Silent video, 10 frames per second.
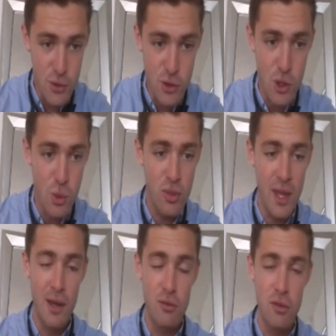as
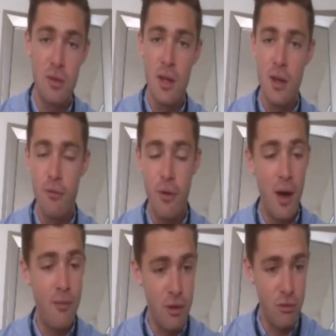
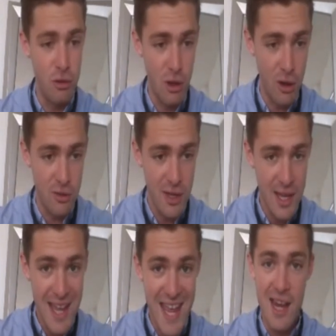
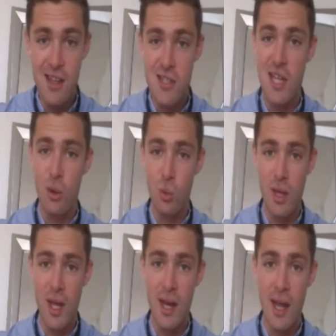$2,500 in a
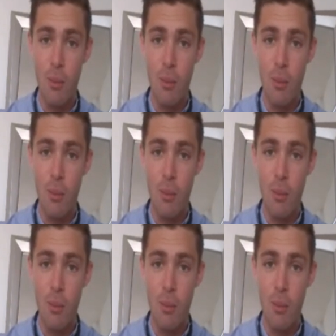single day.